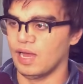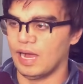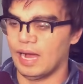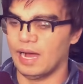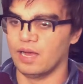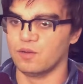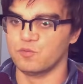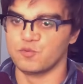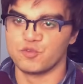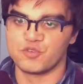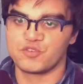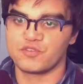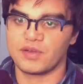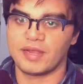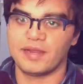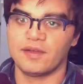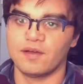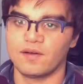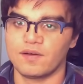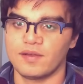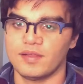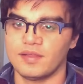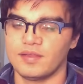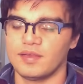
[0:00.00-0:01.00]
I will trade
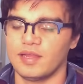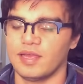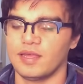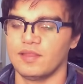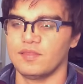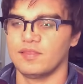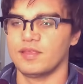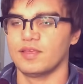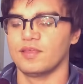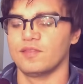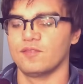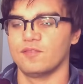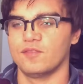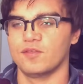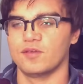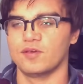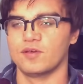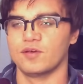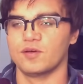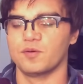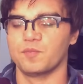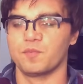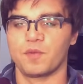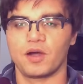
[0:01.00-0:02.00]
on it, and then
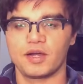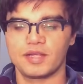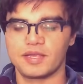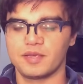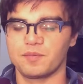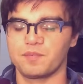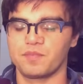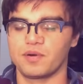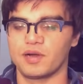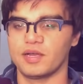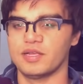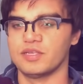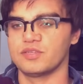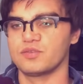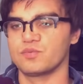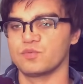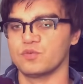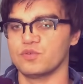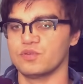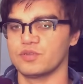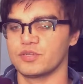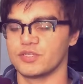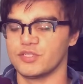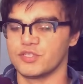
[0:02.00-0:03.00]
the market price
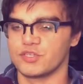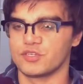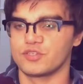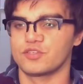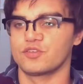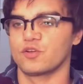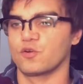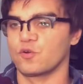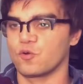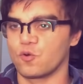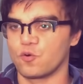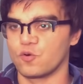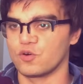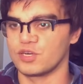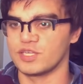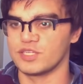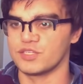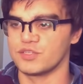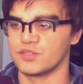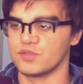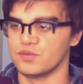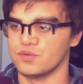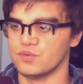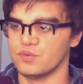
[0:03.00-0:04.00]
will adjust
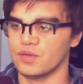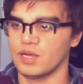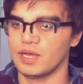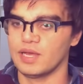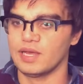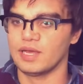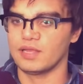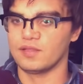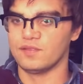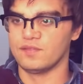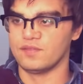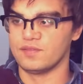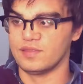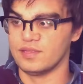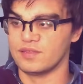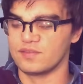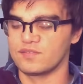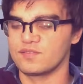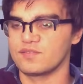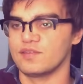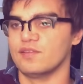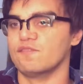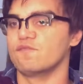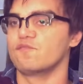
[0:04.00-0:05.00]
according to
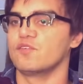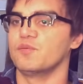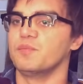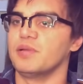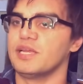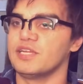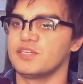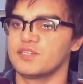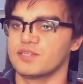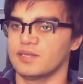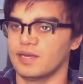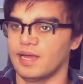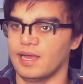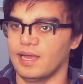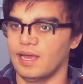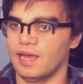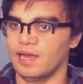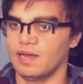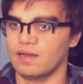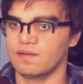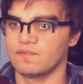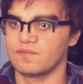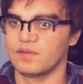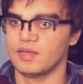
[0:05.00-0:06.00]
this information I
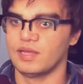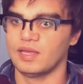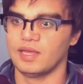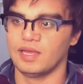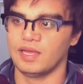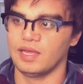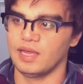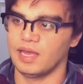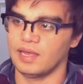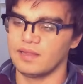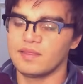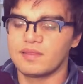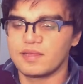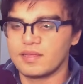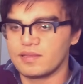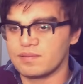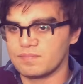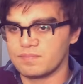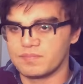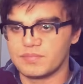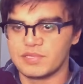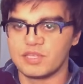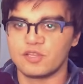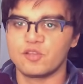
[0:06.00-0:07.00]
have. And
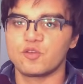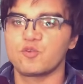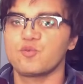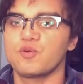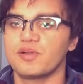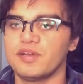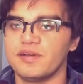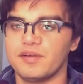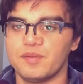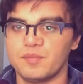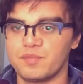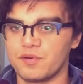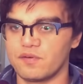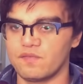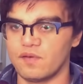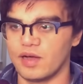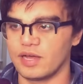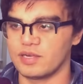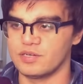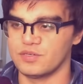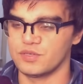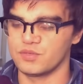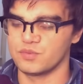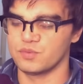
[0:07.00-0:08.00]
then the liquidity
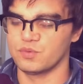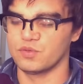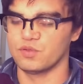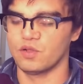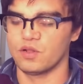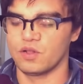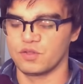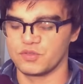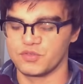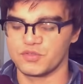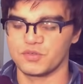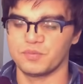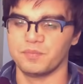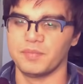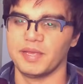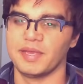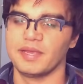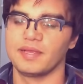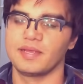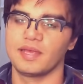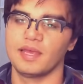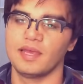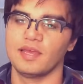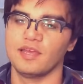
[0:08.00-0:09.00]
providers will also
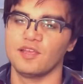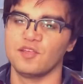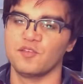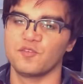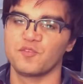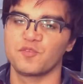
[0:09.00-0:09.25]
make a